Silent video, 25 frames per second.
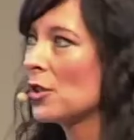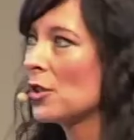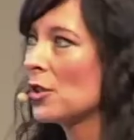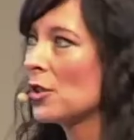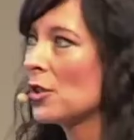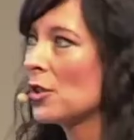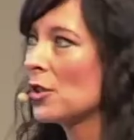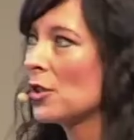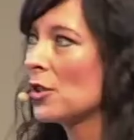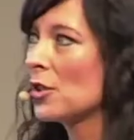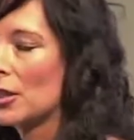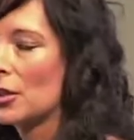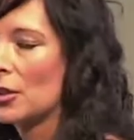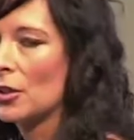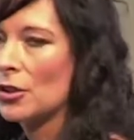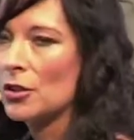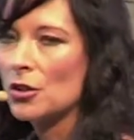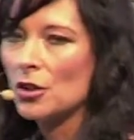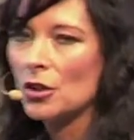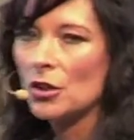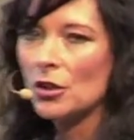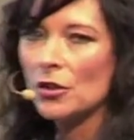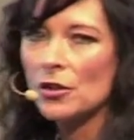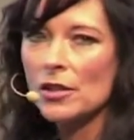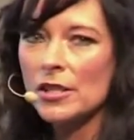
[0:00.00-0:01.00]
of
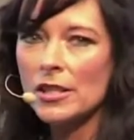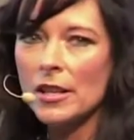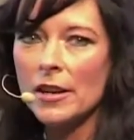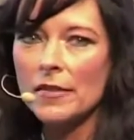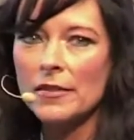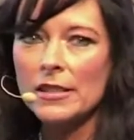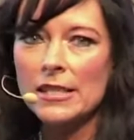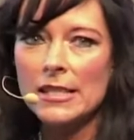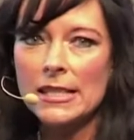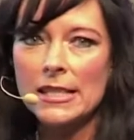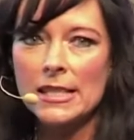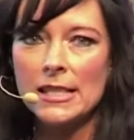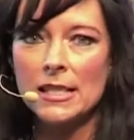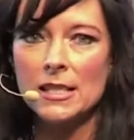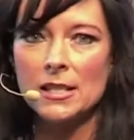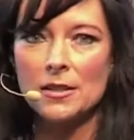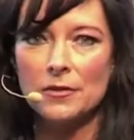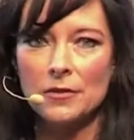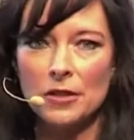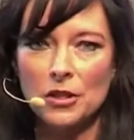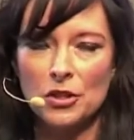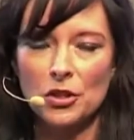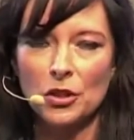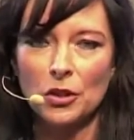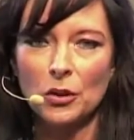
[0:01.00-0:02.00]
Psychological Services
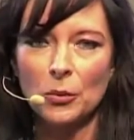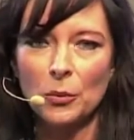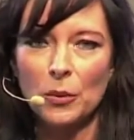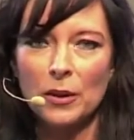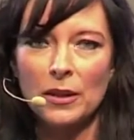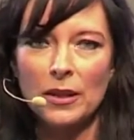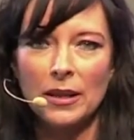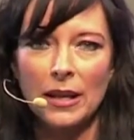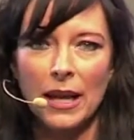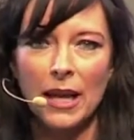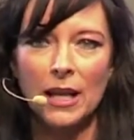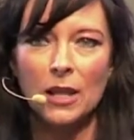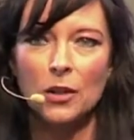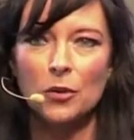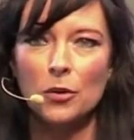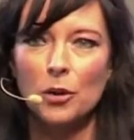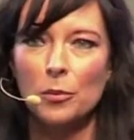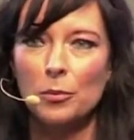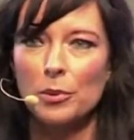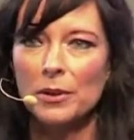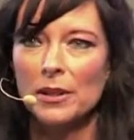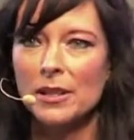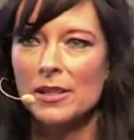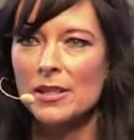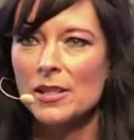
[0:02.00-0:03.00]
Division with the Calgary
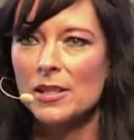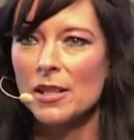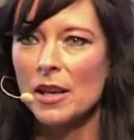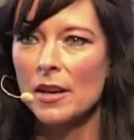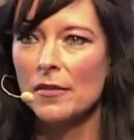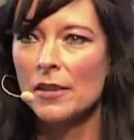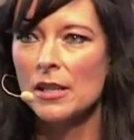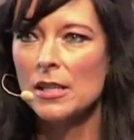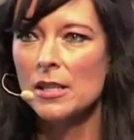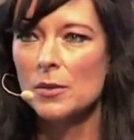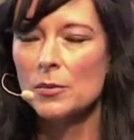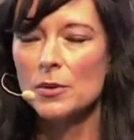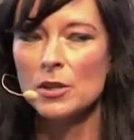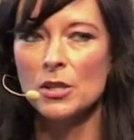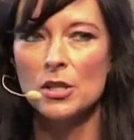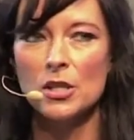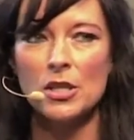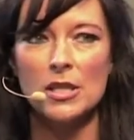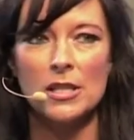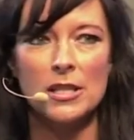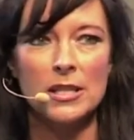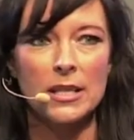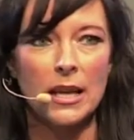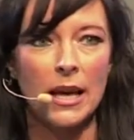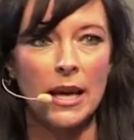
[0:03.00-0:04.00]
Police Service, which
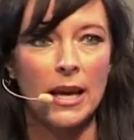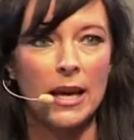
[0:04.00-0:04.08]
is